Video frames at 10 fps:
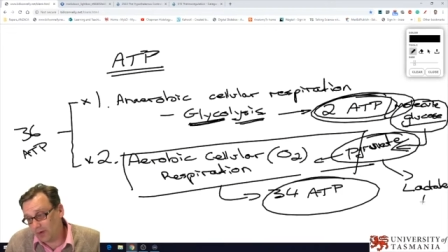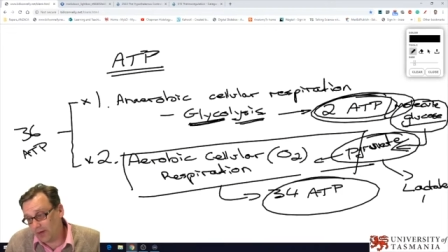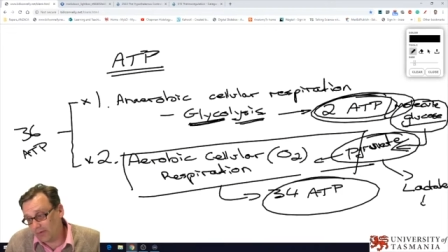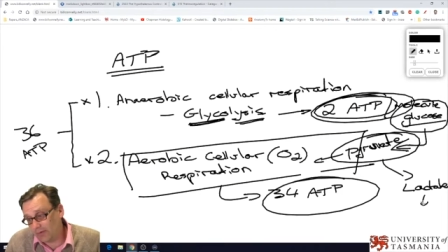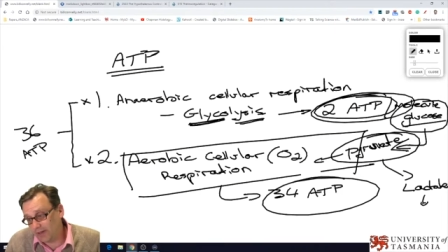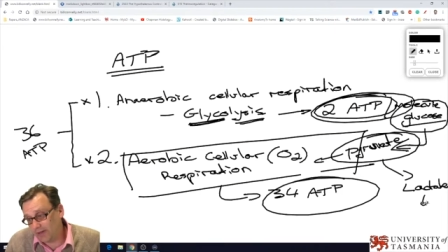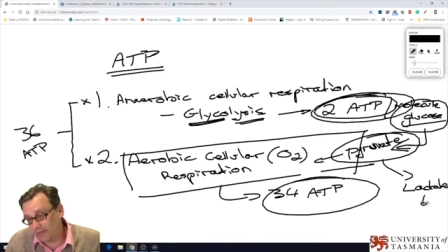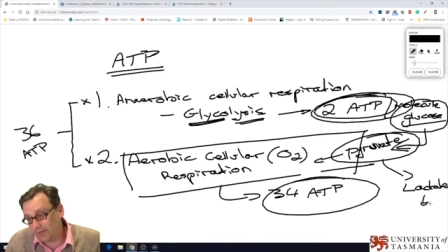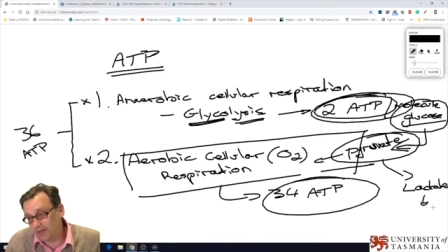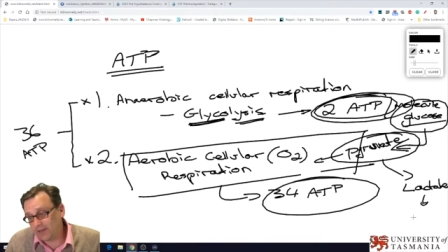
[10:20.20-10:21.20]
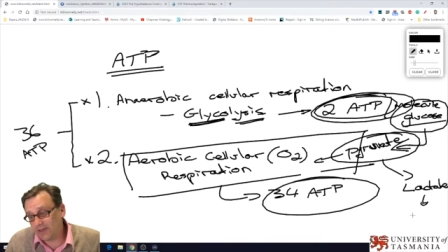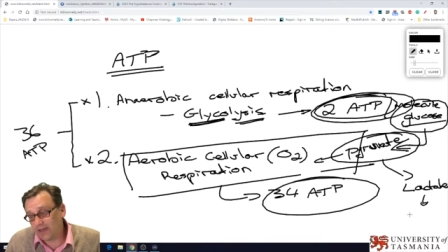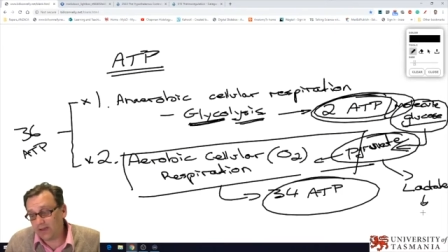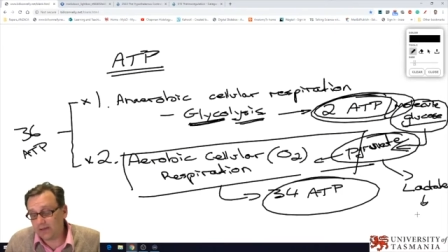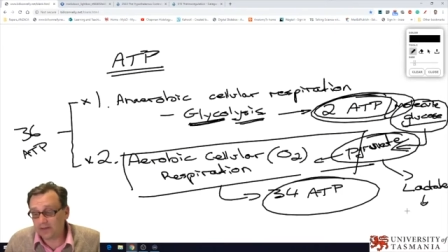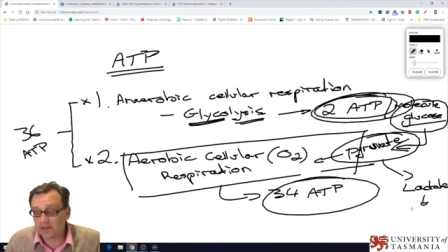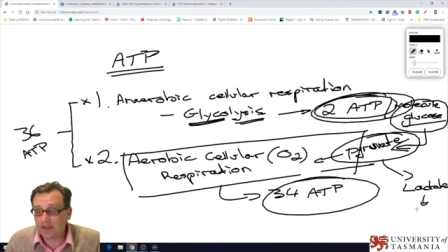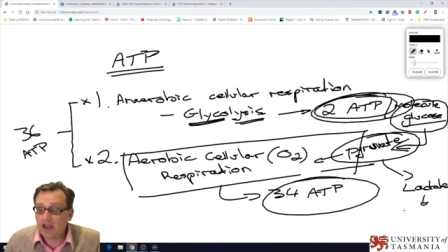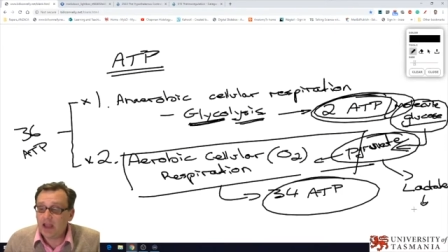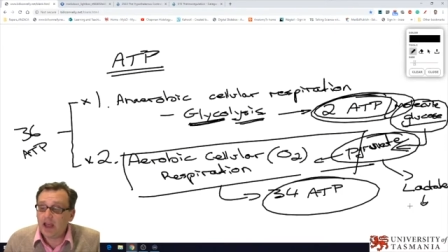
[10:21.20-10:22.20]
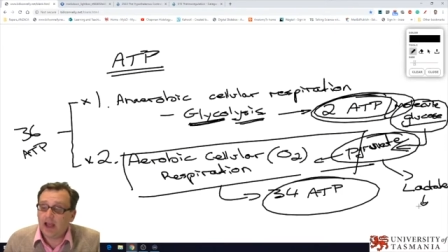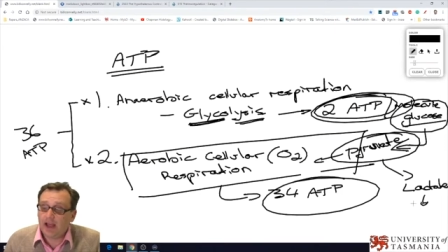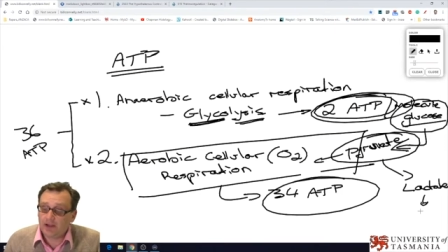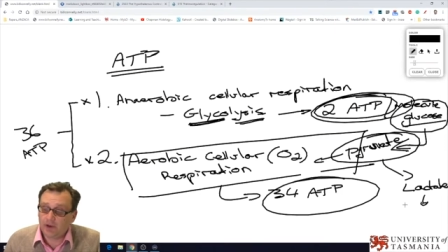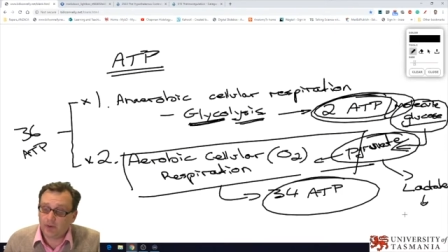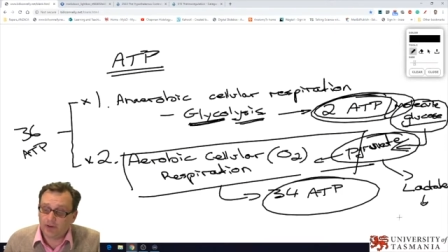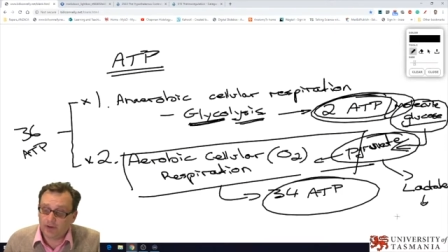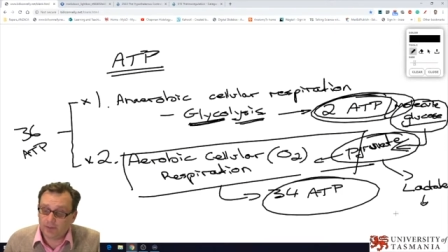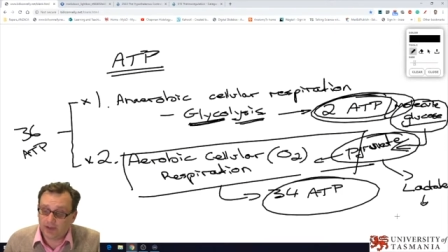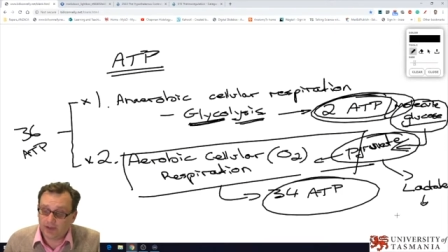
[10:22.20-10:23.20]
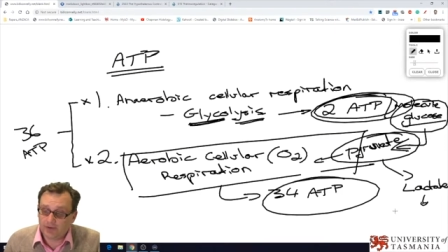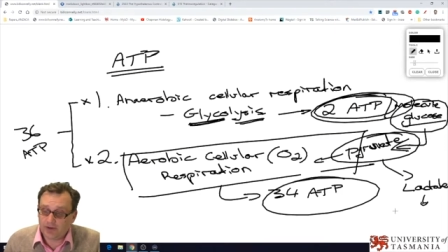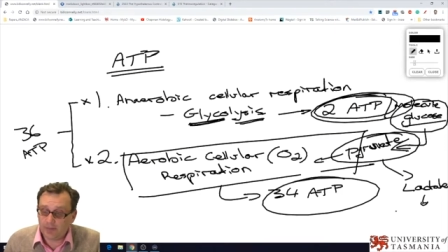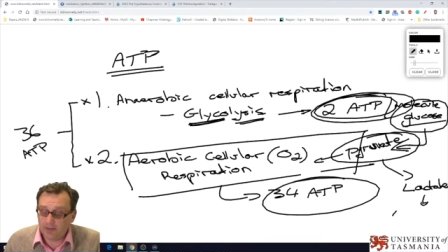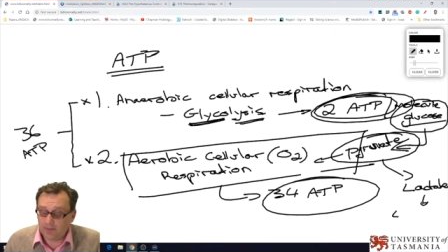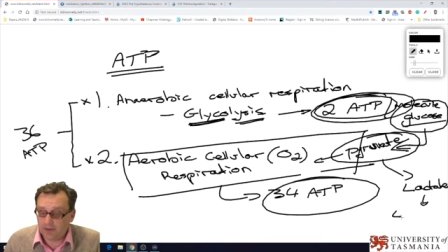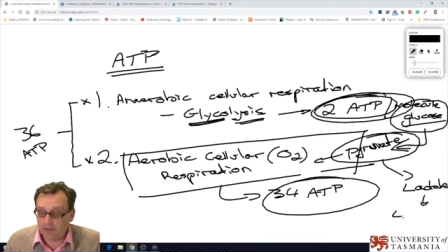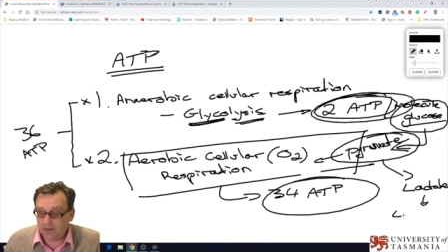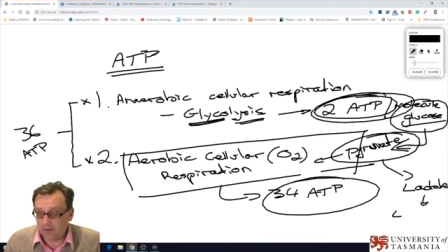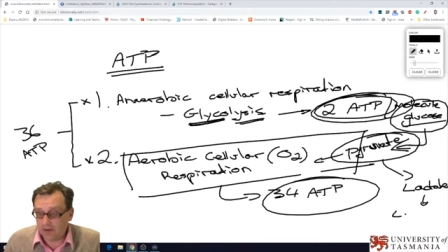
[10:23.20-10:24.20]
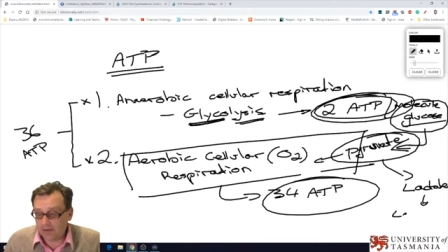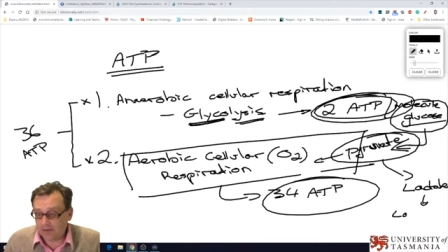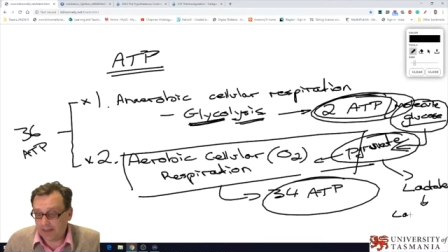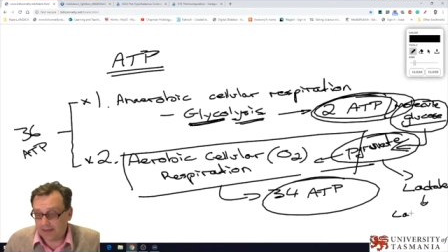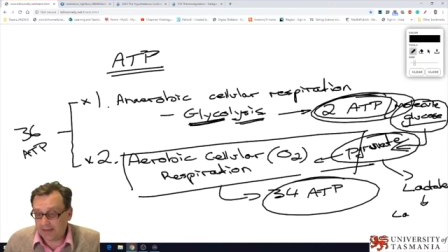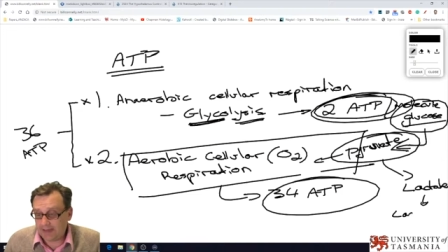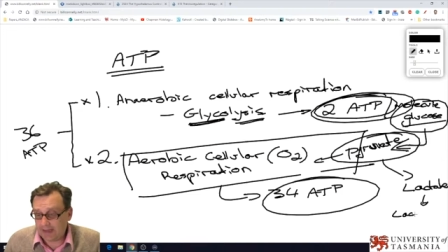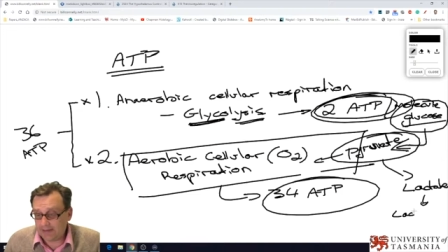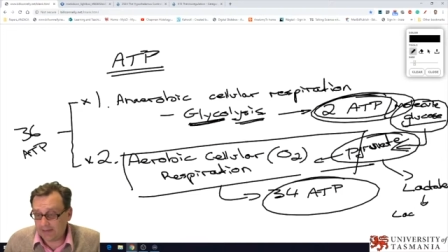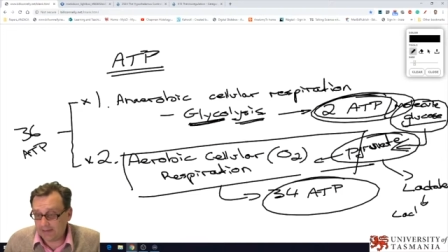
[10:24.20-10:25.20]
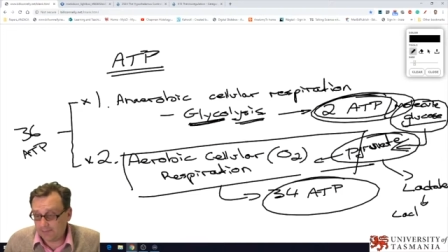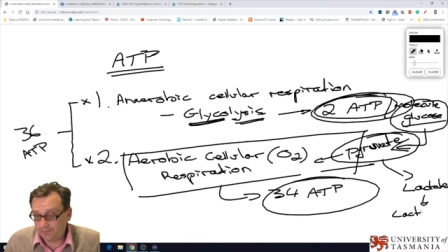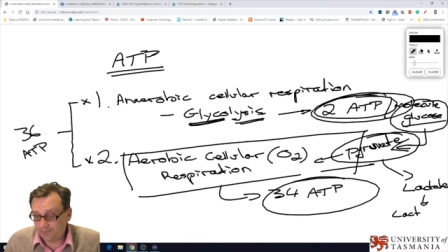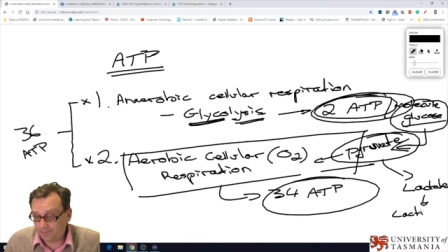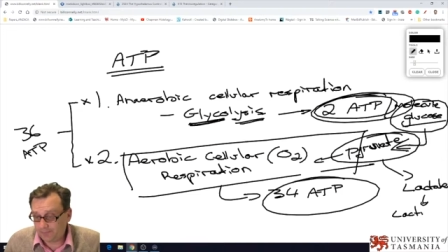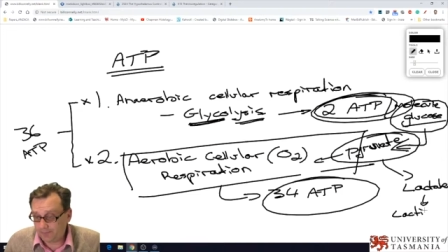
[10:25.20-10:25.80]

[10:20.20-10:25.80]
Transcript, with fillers: which will get released from the cells, uh, go into the bloodstream, and you know as lactic acid